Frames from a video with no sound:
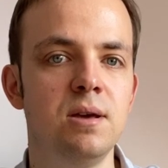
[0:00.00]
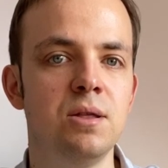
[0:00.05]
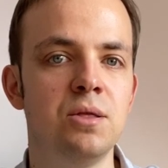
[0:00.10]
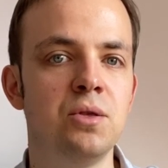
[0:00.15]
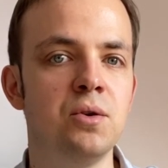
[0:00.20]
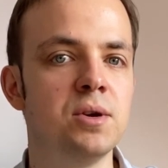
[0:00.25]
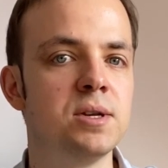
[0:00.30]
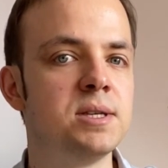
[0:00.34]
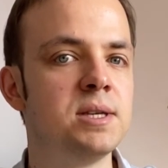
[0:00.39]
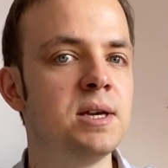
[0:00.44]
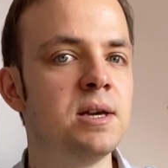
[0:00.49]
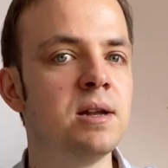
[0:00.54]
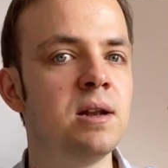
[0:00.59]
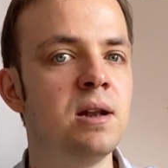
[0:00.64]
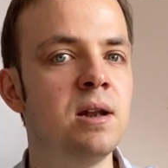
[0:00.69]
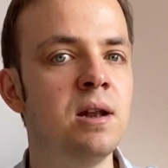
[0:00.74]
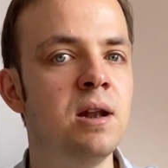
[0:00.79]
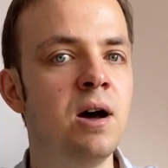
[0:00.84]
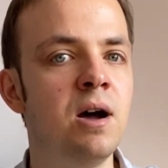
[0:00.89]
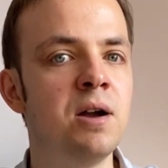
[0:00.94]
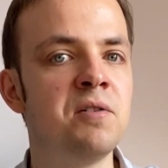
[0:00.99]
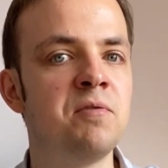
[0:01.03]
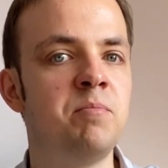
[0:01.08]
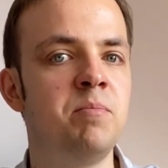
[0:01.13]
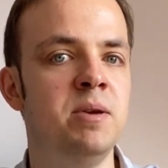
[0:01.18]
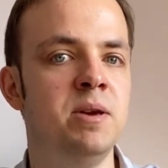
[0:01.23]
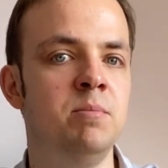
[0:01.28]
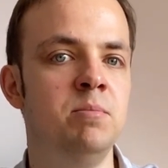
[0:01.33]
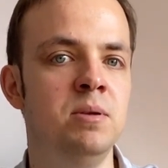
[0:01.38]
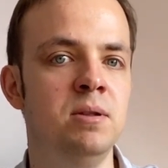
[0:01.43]
So I think a lot of
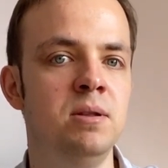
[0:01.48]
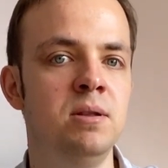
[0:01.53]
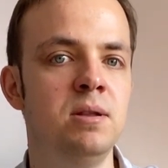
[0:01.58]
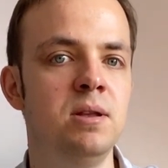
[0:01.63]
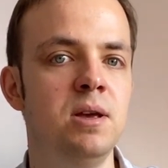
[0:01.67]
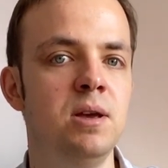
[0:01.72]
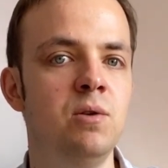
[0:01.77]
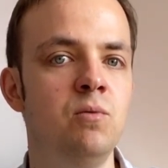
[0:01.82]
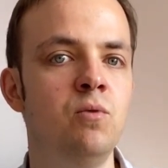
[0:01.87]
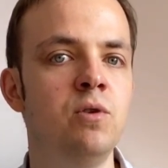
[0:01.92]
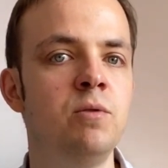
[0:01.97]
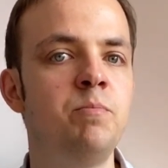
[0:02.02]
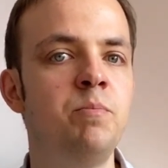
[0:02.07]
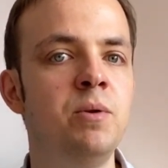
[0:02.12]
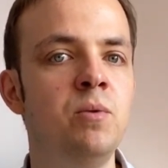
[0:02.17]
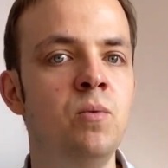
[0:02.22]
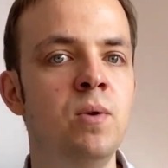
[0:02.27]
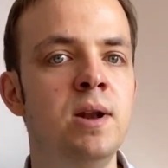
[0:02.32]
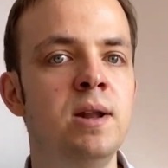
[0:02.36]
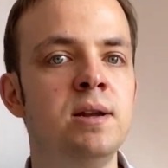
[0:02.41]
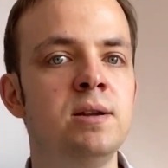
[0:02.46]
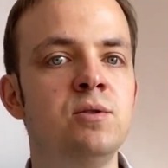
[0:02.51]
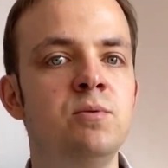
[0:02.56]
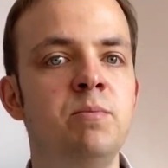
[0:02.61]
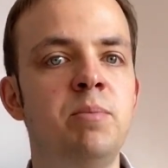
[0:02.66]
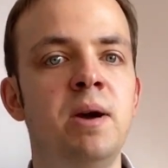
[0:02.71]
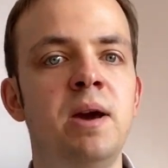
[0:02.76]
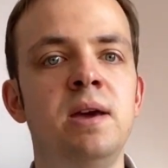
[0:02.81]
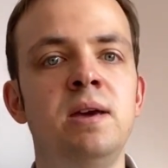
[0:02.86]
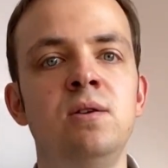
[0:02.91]
people would be willing to
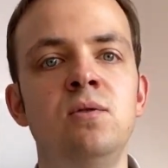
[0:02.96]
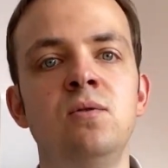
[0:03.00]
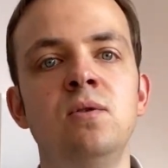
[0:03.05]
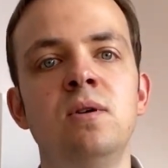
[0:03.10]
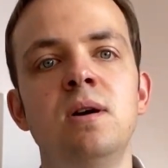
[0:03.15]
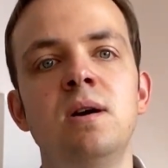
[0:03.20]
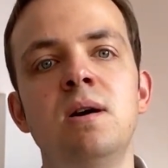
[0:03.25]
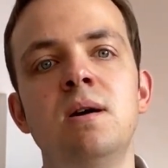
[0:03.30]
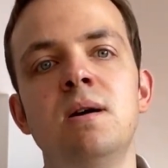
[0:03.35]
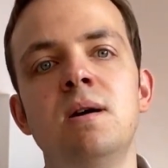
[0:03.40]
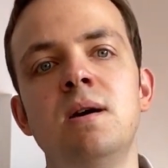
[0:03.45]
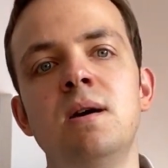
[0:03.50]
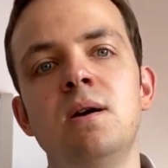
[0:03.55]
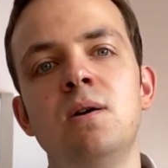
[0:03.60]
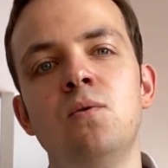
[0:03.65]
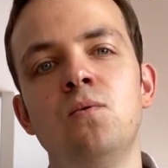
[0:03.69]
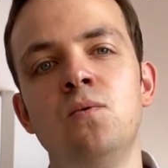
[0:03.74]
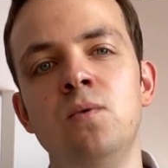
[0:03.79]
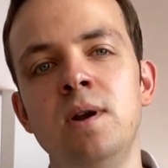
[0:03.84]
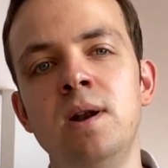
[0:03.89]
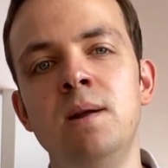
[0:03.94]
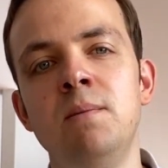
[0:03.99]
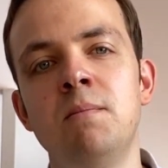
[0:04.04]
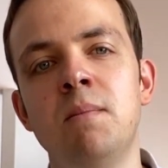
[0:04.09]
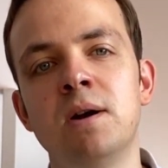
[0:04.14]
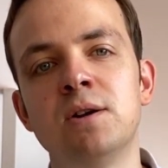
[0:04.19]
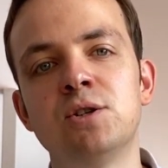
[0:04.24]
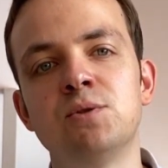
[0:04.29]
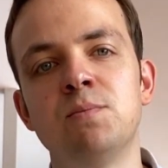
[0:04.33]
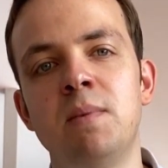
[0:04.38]
pay you really
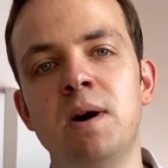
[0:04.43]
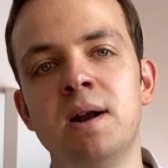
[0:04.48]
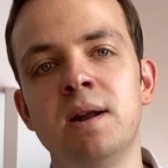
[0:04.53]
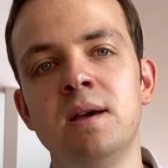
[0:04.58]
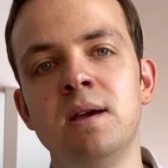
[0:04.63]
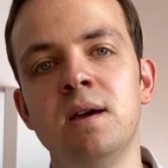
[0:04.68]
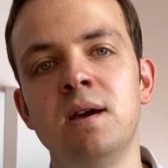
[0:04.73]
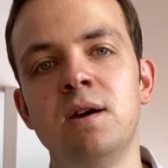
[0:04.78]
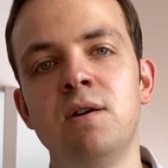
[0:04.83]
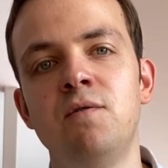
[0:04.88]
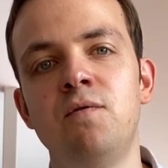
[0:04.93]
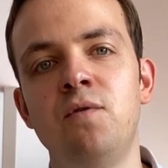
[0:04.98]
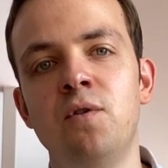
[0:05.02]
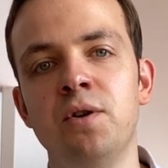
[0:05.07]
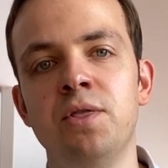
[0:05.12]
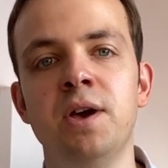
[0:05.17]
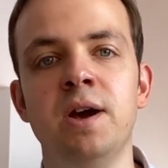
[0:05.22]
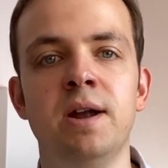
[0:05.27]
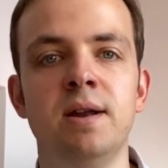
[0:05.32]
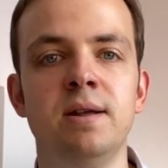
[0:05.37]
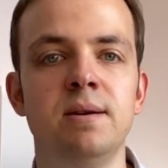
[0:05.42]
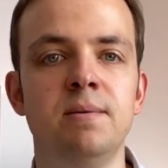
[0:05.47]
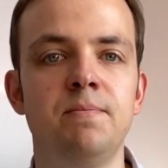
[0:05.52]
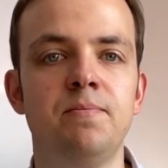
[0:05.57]
much money for that.